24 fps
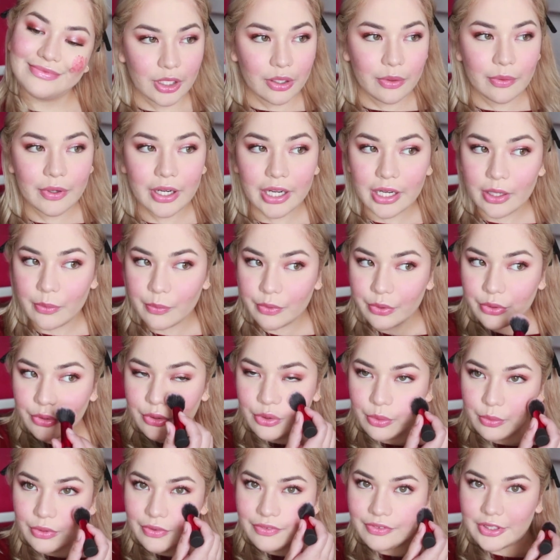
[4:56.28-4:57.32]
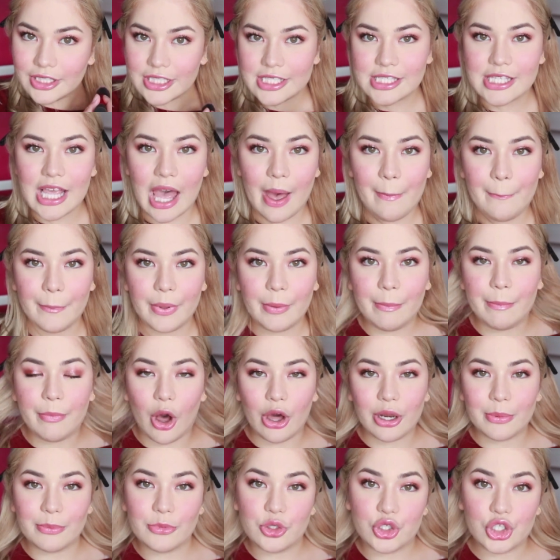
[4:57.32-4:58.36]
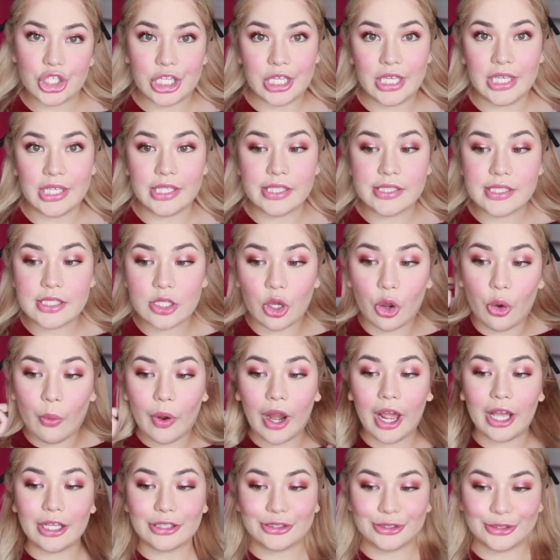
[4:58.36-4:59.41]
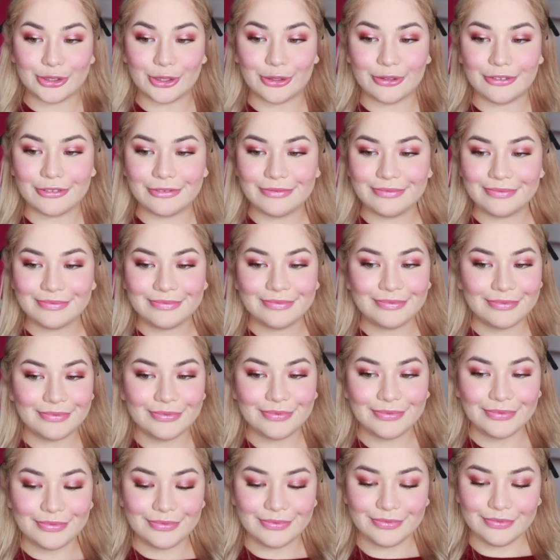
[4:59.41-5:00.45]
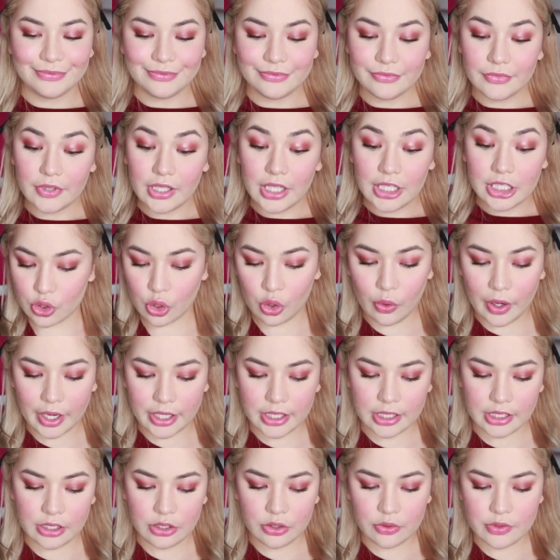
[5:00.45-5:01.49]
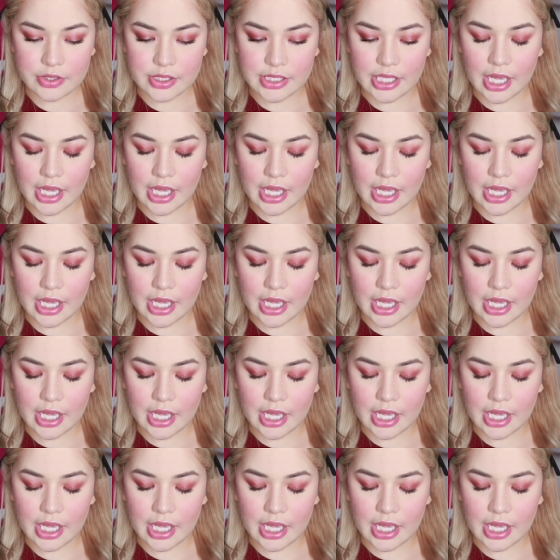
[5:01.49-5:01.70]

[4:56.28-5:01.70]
Alright, we'll go with this apple bottom cheeks. Alright, so Oh, I didn't use